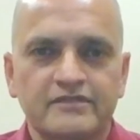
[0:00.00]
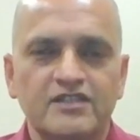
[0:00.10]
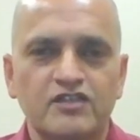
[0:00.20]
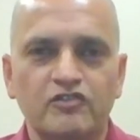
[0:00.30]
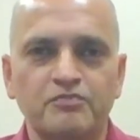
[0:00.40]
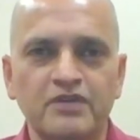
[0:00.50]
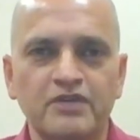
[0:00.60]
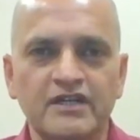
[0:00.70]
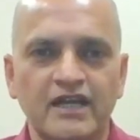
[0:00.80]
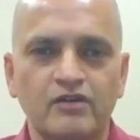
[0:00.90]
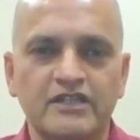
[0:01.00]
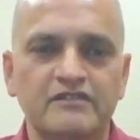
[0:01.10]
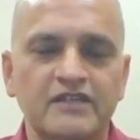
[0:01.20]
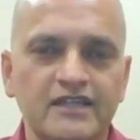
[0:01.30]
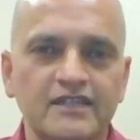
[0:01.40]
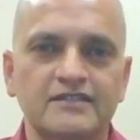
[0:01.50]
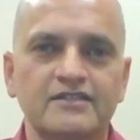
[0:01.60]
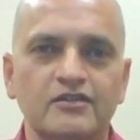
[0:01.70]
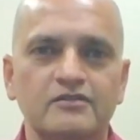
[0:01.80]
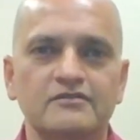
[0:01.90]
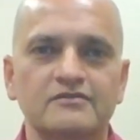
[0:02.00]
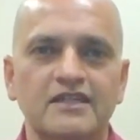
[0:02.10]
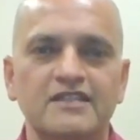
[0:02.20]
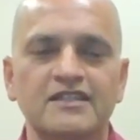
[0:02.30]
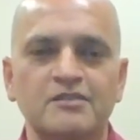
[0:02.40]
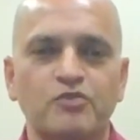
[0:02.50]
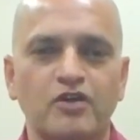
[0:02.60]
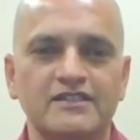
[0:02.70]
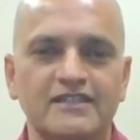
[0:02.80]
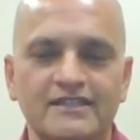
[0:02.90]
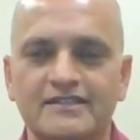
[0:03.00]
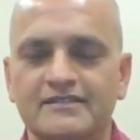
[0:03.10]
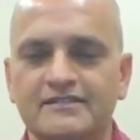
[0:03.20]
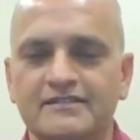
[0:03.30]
instead of printing out DVDs. So it's in the process.